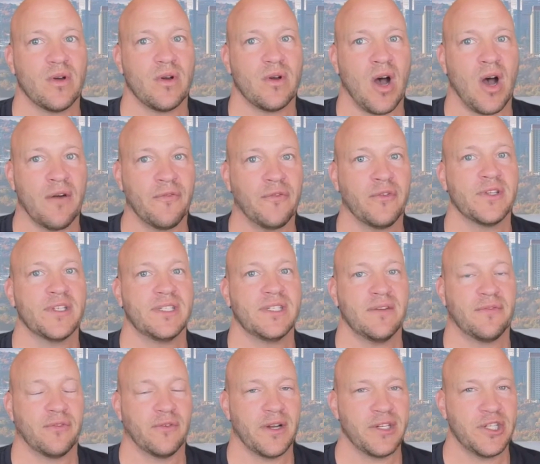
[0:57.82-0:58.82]
offer this
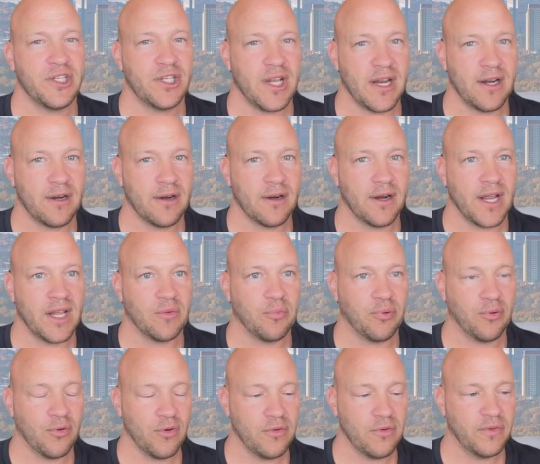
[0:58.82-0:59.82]
differentiator and
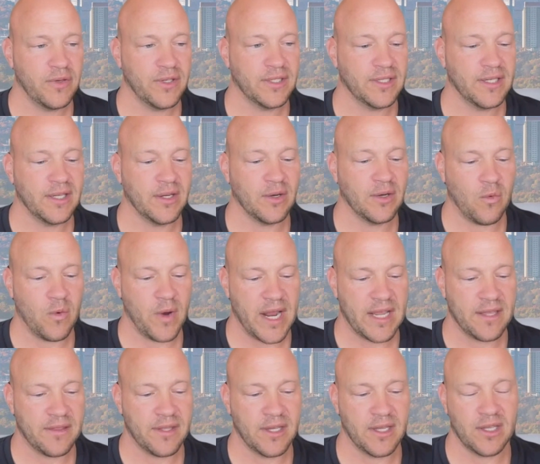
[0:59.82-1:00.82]
prove it in a
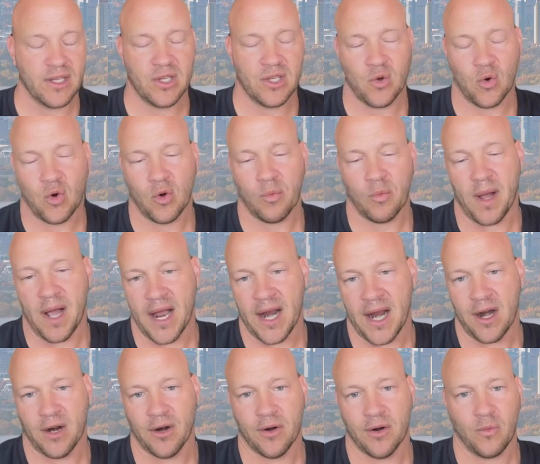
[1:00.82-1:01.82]
way that your
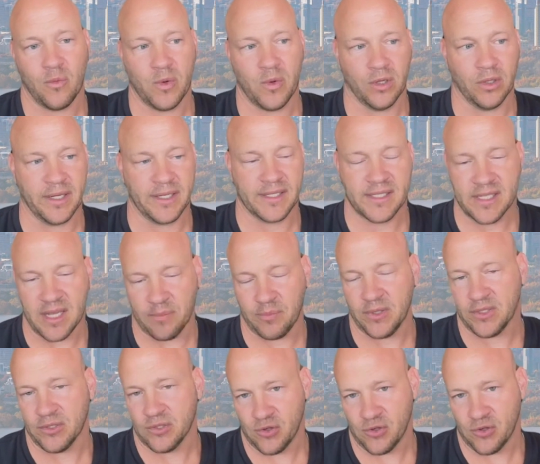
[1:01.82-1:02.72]
buyer will accept as